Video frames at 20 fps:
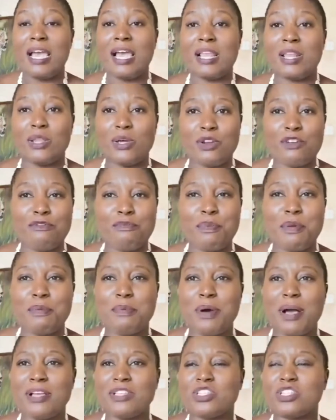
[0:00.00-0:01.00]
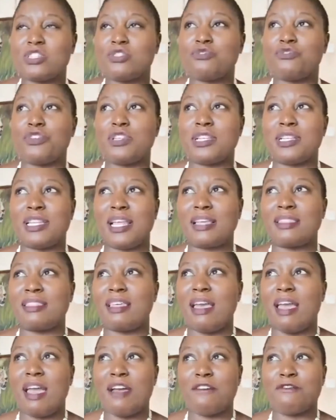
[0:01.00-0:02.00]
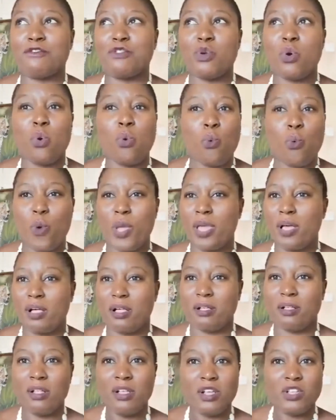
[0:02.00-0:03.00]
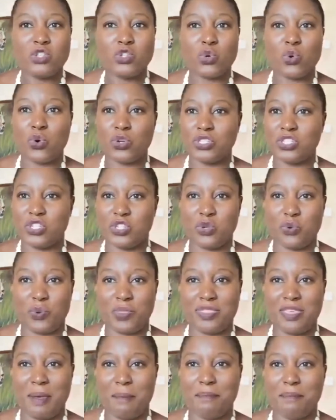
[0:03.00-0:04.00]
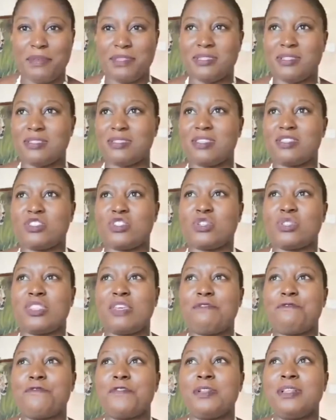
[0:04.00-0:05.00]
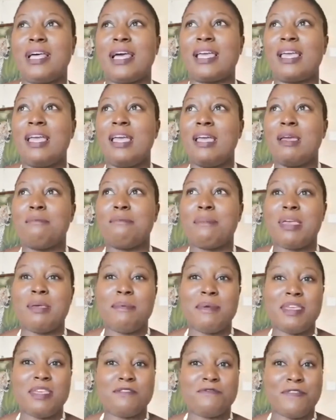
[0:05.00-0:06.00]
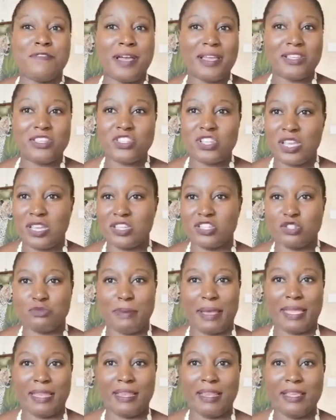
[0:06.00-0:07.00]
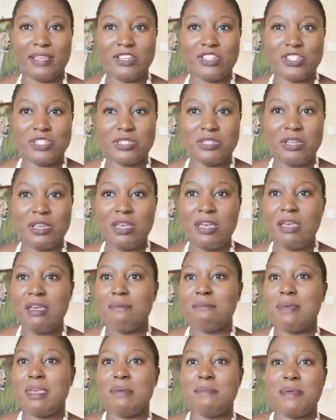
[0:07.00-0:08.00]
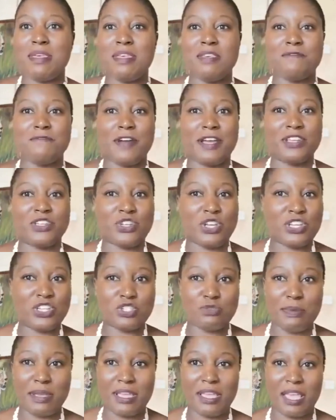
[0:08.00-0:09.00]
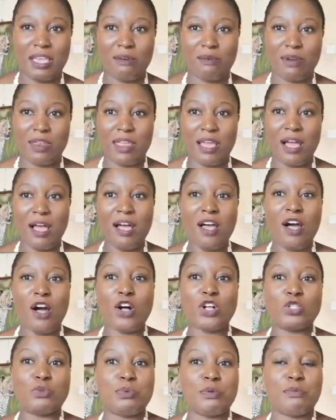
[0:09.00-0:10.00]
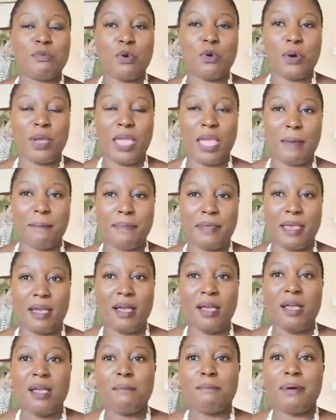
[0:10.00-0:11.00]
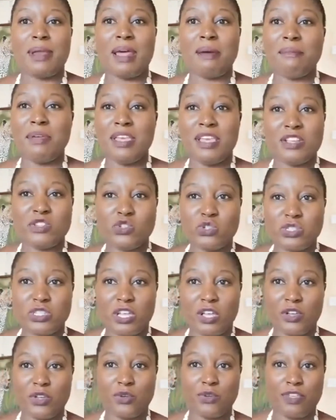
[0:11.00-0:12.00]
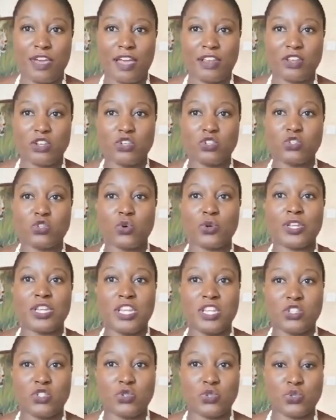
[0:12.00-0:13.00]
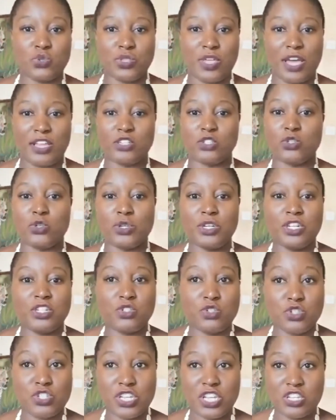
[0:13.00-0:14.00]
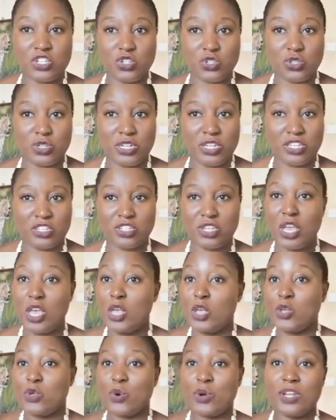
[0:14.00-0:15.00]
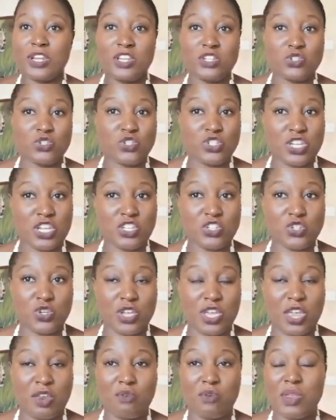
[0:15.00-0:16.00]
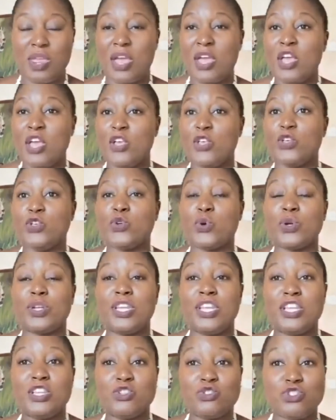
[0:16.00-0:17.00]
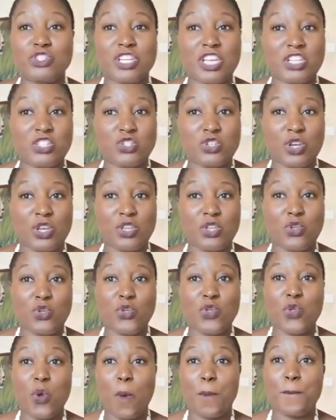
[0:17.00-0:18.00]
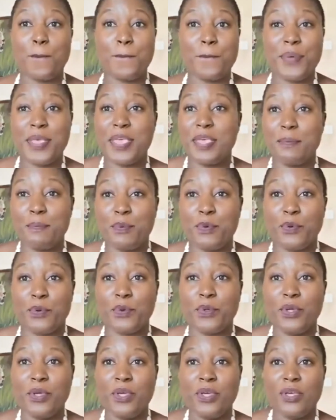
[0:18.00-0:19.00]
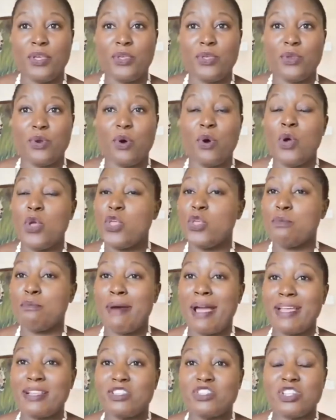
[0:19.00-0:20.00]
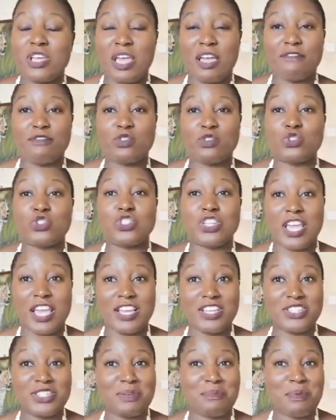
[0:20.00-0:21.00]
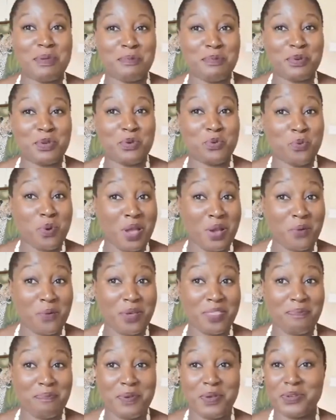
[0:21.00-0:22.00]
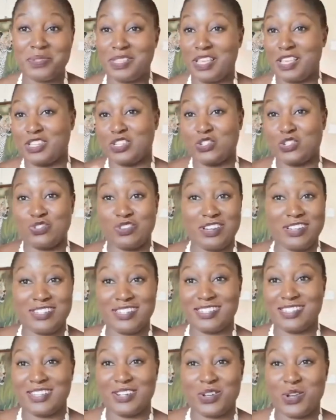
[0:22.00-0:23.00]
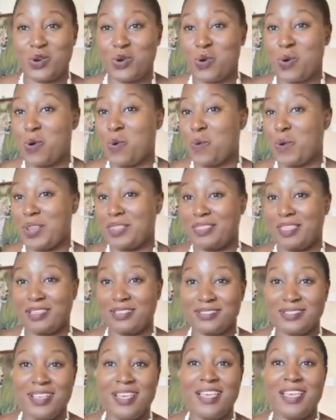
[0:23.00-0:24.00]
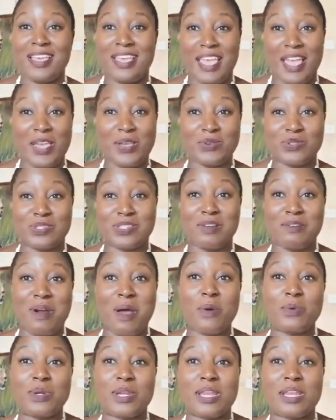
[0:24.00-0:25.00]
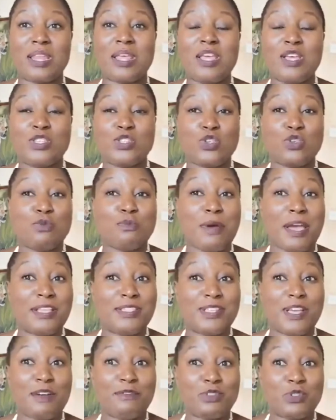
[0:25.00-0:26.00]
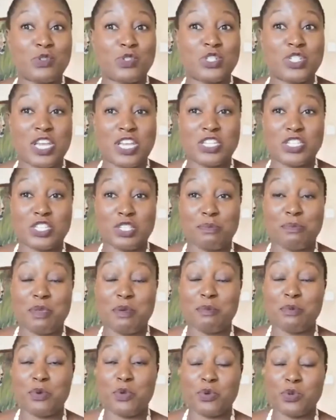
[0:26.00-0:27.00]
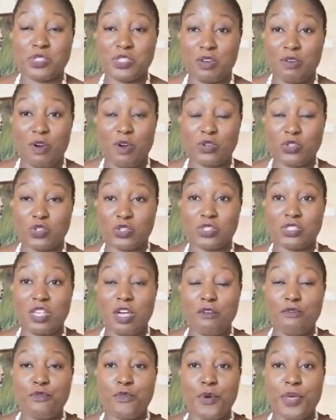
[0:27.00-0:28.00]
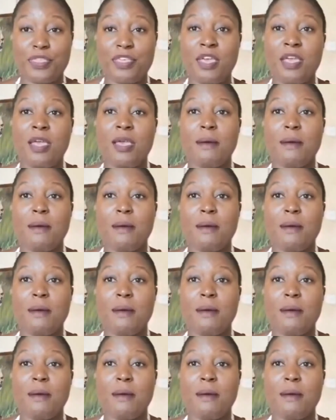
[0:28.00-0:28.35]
A lot of people are just feeling like they have no will to continue with their business. They feel like maybe if I changed my niche, maybe if I changed my career, I'll be more happier. But I'm here to tell you that you don't need to do that. You don't need to change your niche. You don't need to change your career. You don't need to change your people. You know, you might have to change the people you work with because a tree doesn't grow when there's chaos around it. So you might have to change the people you surround yourself with.